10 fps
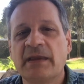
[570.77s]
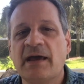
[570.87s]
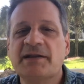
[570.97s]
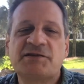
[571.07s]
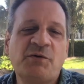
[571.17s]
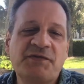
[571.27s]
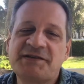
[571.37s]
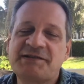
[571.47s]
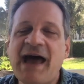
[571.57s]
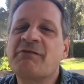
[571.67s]
And so the
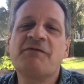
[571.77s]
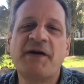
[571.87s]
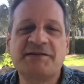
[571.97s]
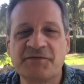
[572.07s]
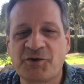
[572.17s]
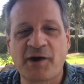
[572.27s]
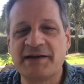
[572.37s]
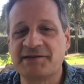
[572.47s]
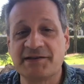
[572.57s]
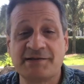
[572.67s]
sacrifice of
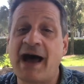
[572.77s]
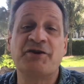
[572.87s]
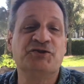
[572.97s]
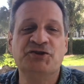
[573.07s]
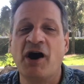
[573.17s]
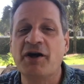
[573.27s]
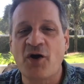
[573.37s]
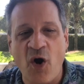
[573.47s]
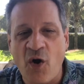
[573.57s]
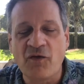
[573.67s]
Christ is not
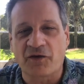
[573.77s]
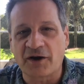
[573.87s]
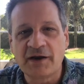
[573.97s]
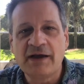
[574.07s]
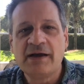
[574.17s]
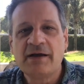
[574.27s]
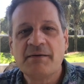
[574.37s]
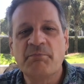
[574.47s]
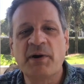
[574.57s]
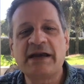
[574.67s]
done over,
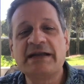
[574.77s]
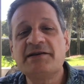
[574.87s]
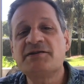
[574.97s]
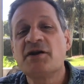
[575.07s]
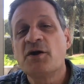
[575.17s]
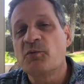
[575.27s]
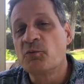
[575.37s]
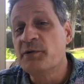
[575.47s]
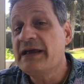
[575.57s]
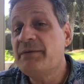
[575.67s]
but it is
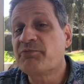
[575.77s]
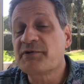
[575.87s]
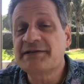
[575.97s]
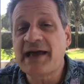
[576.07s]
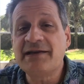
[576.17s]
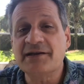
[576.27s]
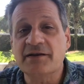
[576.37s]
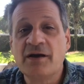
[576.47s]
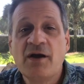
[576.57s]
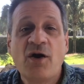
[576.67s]

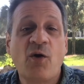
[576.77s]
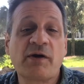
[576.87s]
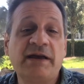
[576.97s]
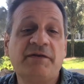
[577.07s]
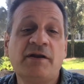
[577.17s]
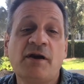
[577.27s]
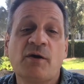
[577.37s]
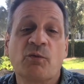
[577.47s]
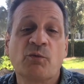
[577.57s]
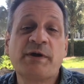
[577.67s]
represented or even
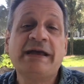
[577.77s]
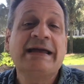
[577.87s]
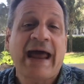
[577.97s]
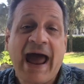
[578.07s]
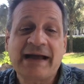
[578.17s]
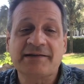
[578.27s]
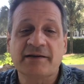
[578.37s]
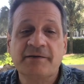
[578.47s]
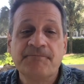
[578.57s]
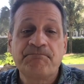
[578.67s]

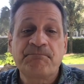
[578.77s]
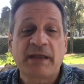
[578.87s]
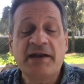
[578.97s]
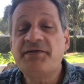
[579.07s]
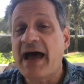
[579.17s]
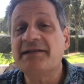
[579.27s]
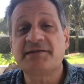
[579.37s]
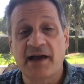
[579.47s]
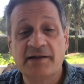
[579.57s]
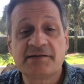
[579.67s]
reenacted. And in that
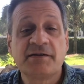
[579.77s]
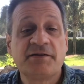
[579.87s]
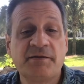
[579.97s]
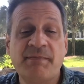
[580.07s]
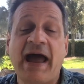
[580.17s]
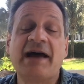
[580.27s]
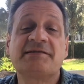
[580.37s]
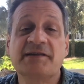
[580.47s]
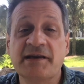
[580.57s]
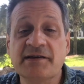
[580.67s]
sense, the
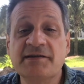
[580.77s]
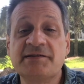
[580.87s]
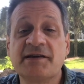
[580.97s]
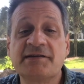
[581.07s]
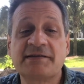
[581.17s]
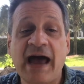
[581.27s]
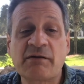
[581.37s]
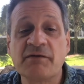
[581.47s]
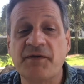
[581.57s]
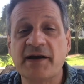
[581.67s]
Mass is a
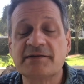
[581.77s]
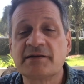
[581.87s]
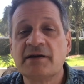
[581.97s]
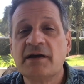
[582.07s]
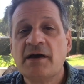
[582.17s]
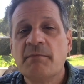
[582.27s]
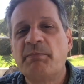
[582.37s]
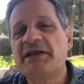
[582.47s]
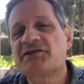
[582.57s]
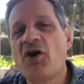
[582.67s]
sacrifice.
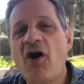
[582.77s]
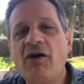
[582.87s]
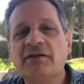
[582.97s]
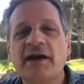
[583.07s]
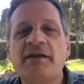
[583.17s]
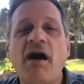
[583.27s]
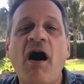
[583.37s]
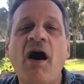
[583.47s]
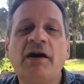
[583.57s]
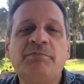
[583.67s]
But it's called an
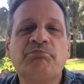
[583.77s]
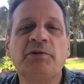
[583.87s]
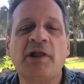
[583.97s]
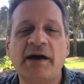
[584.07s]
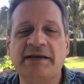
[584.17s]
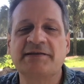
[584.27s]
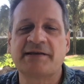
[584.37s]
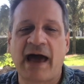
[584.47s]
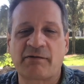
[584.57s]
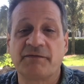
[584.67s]
unbloody
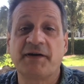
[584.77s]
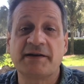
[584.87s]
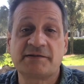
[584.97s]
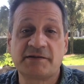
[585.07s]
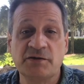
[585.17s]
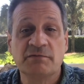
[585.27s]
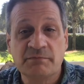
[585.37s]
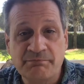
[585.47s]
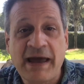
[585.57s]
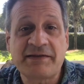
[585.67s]
sacrifice, to
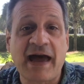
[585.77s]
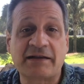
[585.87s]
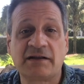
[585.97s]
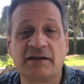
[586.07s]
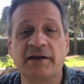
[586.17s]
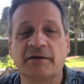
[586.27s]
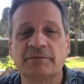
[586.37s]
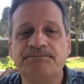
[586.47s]
make that clear.